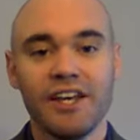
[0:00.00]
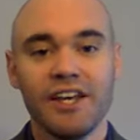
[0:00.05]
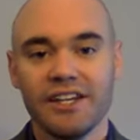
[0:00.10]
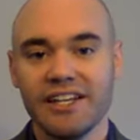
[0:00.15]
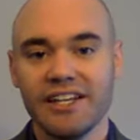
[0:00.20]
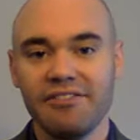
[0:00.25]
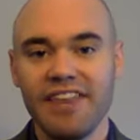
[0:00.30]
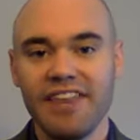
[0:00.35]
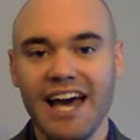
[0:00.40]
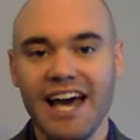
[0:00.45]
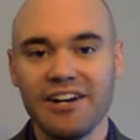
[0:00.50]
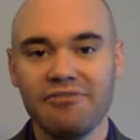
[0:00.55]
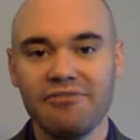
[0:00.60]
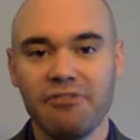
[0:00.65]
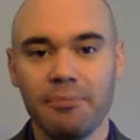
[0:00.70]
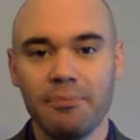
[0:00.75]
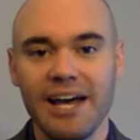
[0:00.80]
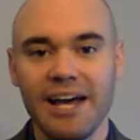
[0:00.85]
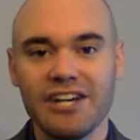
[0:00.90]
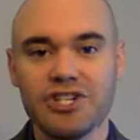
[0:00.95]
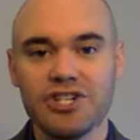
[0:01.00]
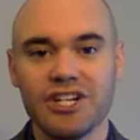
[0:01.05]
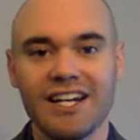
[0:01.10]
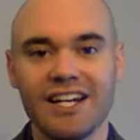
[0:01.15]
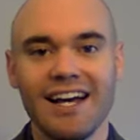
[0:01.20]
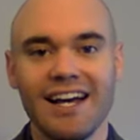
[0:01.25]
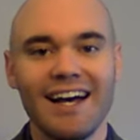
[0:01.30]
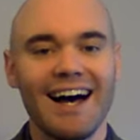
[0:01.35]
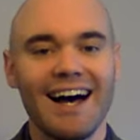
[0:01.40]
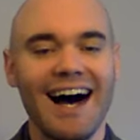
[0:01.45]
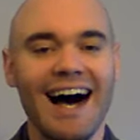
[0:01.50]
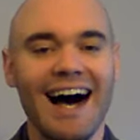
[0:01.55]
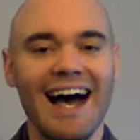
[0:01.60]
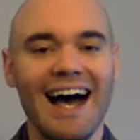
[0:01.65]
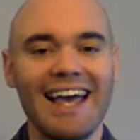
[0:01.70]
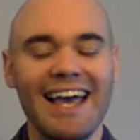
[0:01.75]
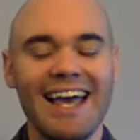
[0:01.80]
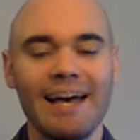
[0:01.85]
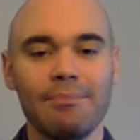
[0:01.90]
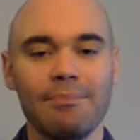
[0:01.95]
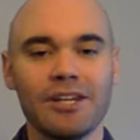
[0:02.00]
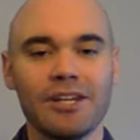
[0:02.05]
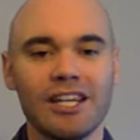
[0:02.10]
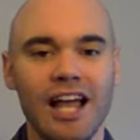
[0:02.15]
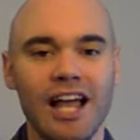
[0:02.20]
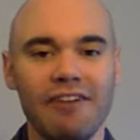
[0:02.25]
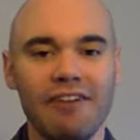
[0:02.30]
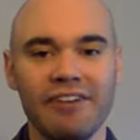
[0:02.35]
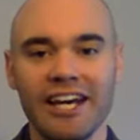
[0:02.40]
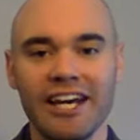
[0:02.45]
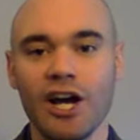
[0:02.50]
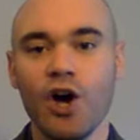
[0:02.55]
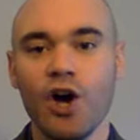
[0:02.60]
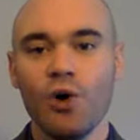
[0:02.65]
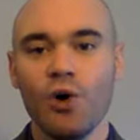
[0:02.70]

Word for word: Given that information, I am loving,